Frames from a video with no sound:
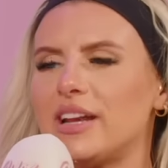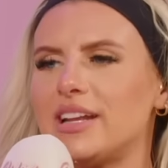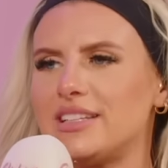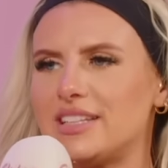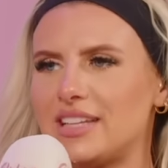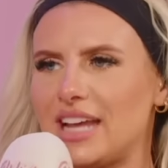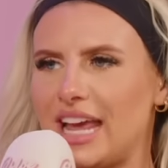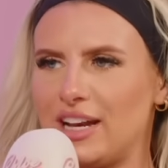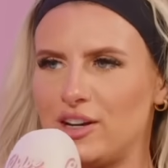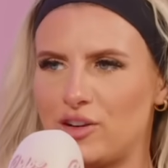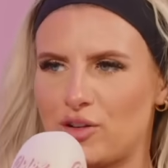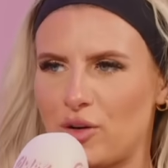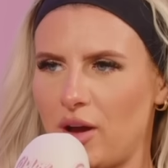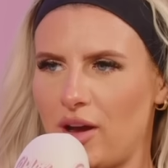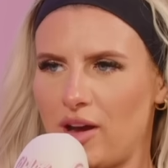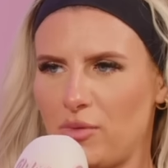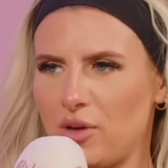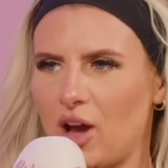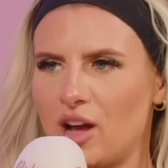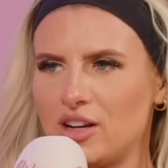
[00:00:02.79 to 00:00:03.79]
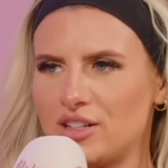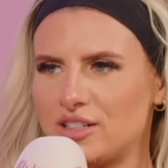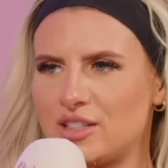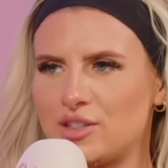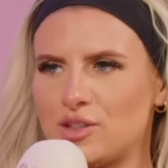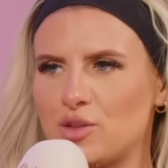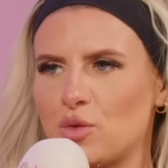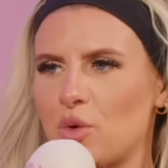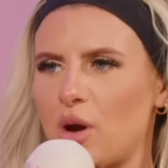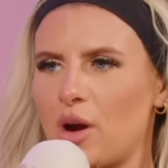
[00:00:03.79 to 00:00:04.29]
need to intro it. We can't just
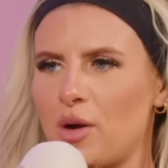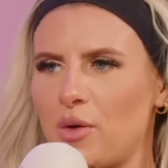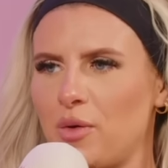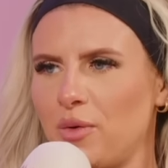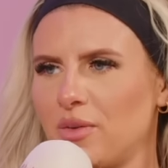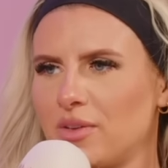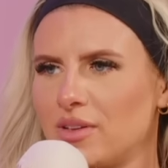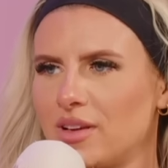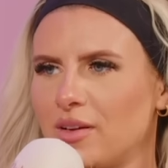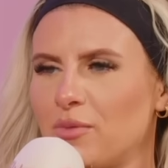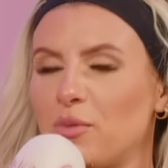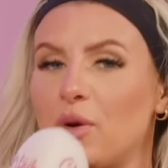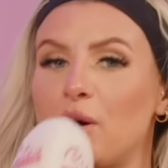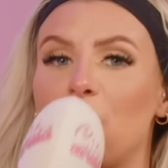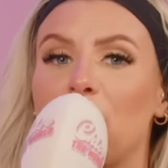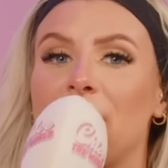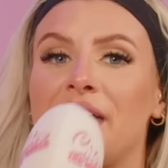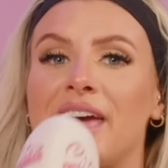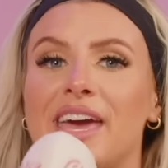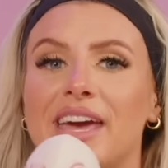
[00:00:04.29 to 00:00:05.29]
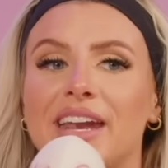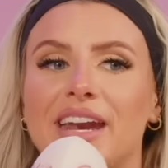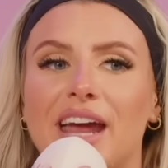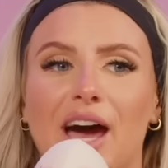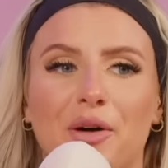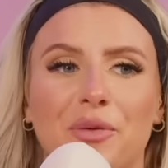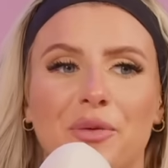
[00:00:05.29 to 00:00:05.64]
throw. Okay. Well, we're here now.